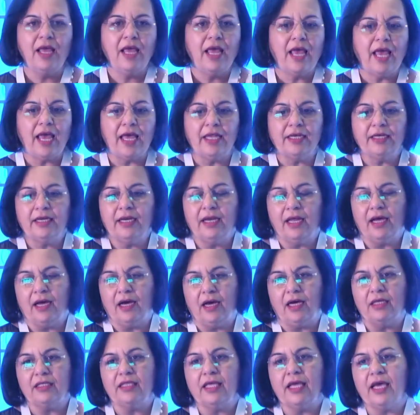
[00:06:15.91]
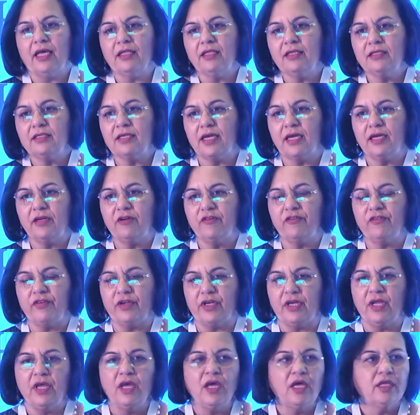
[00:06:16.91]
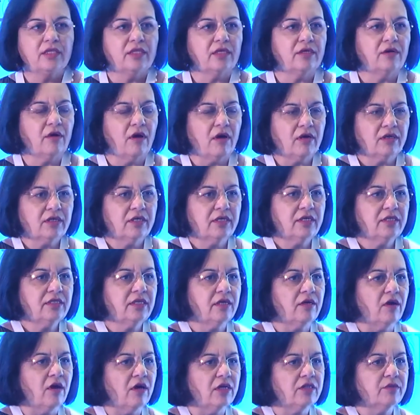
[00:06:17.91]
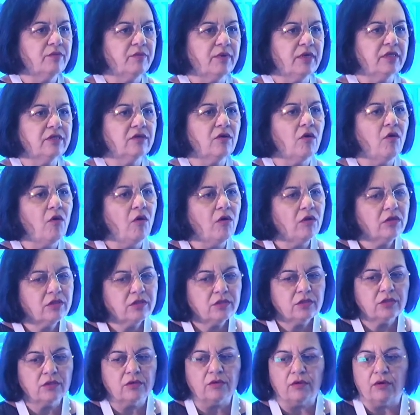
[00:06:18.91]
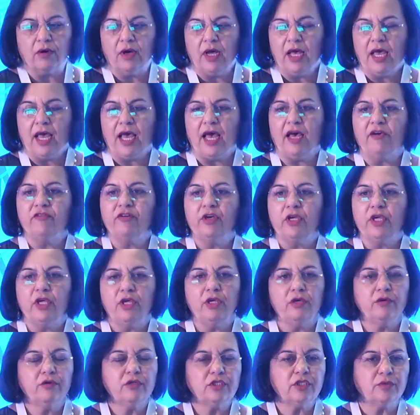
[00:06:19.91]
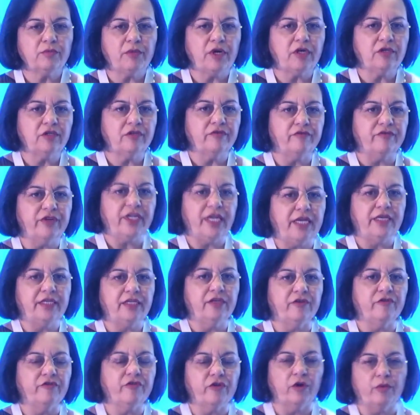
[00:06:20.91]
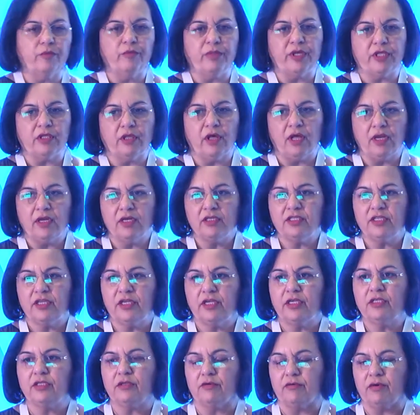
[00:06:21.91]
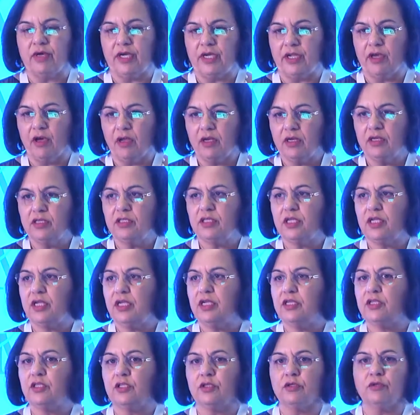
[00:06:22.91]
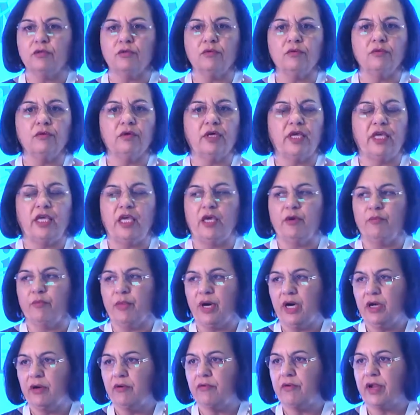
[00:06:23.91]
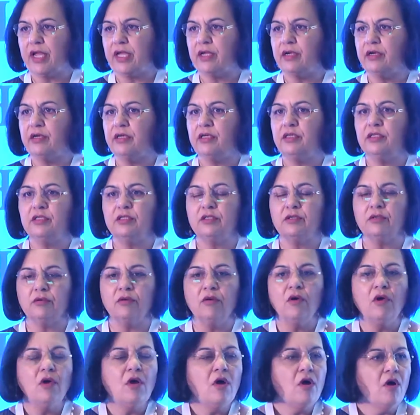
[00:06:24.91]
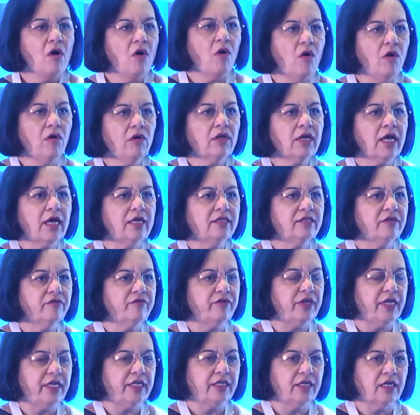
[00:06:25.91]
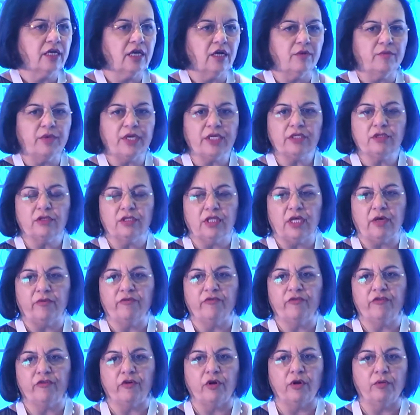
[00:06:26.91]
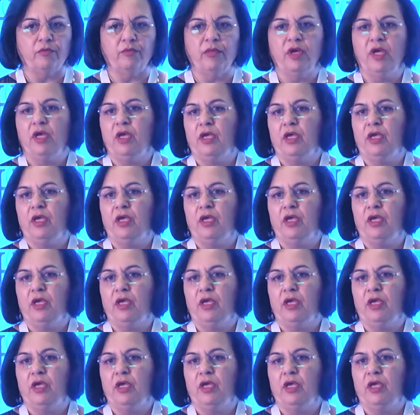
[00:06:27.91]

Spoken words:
And the other side of it, the doctors and hospitals also have a huge amount of data, from pathology to radiology to EMR records to all kinds of data coming to them from